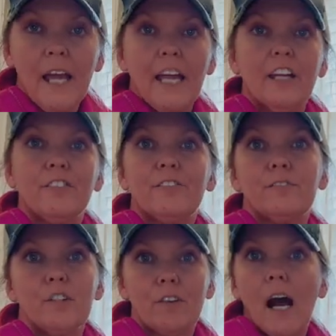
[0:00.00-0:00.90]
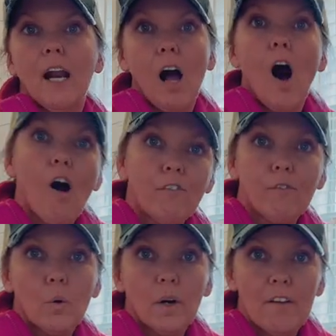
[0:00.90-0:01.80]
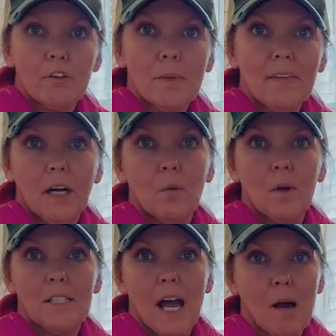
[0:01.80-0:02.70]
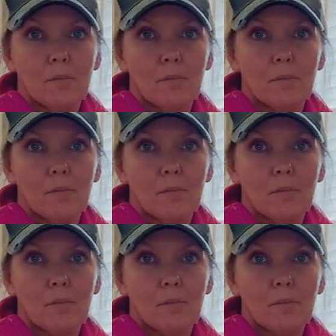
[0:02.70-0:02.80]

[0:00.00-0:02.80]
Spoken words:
If you've got all four of them in there at one time,